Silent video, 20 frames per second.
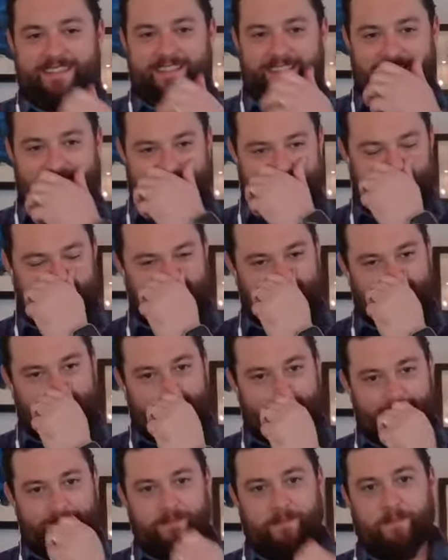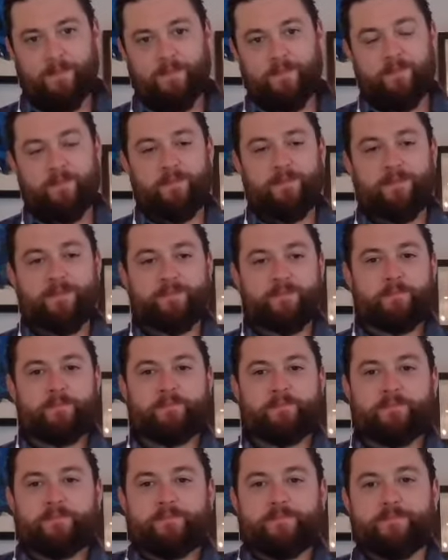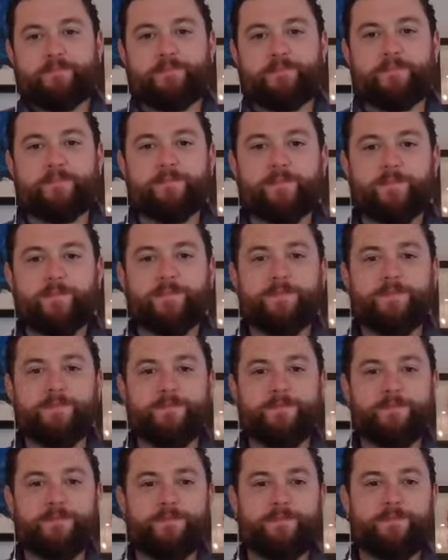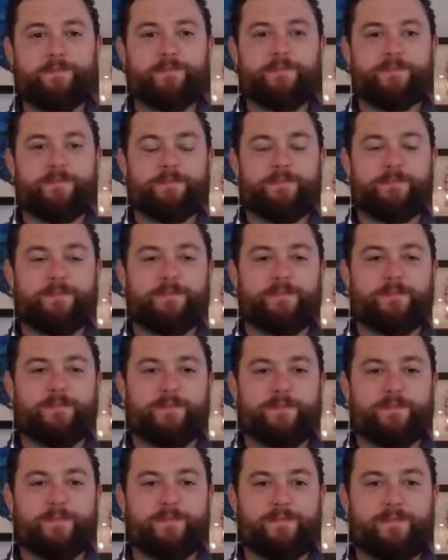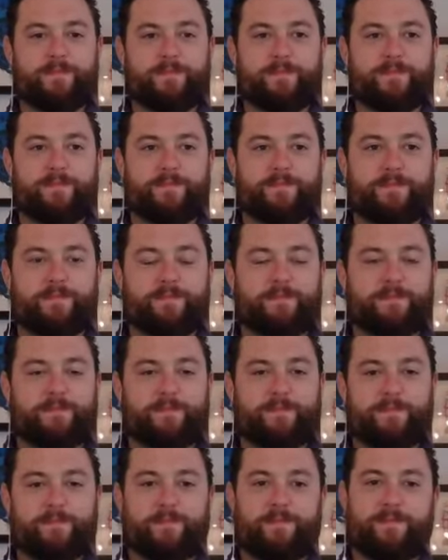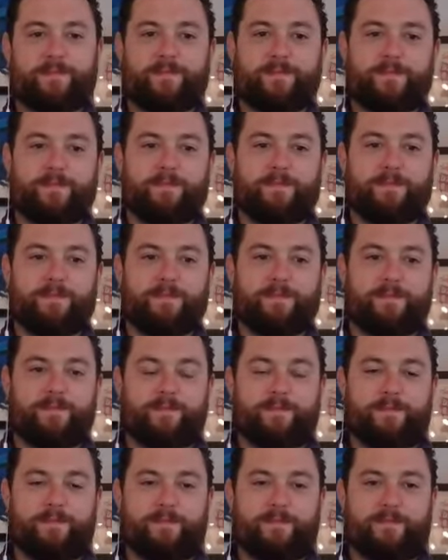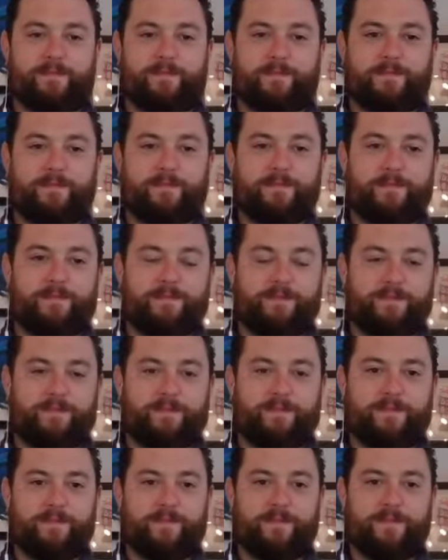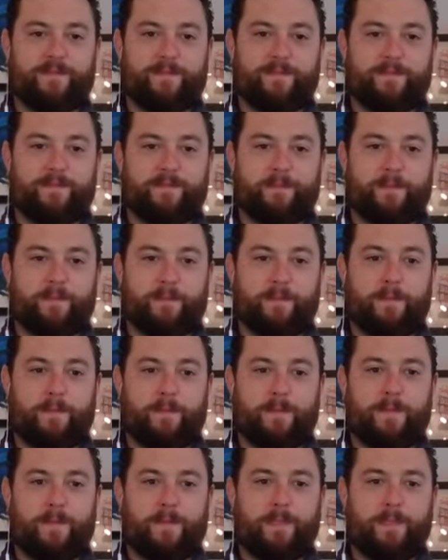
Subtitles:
The person shown says nothing.